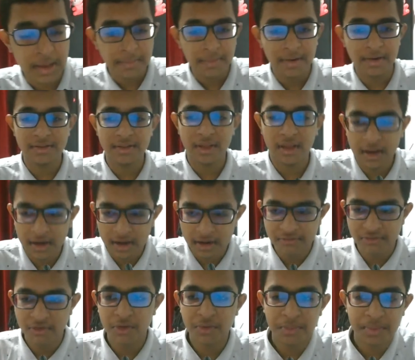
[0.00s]
Means a
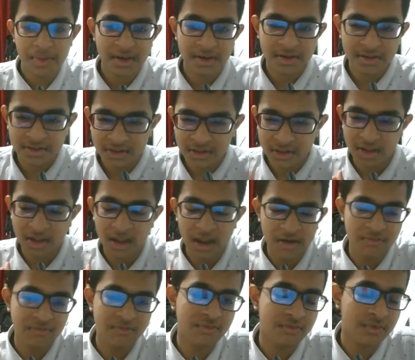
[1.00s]
review means
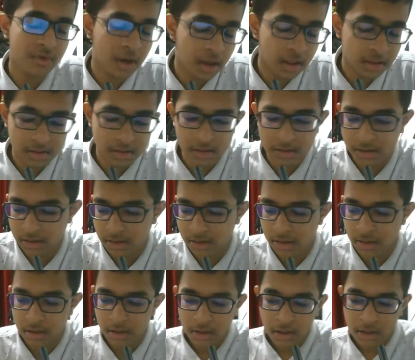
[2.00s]

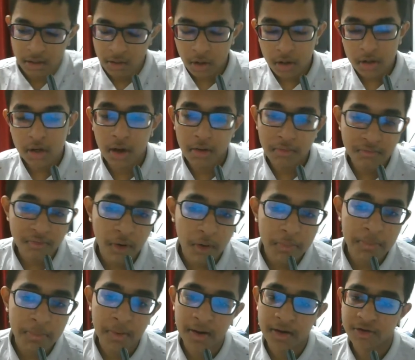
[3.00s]
the not
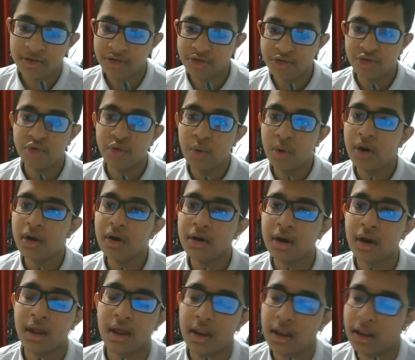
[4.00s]
confirmed but
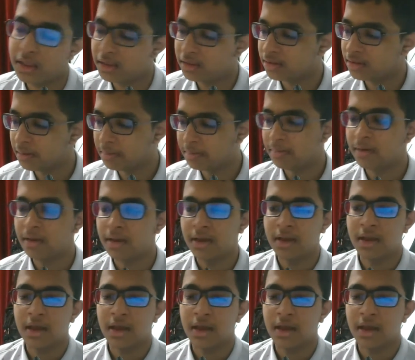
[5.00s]
sure, like some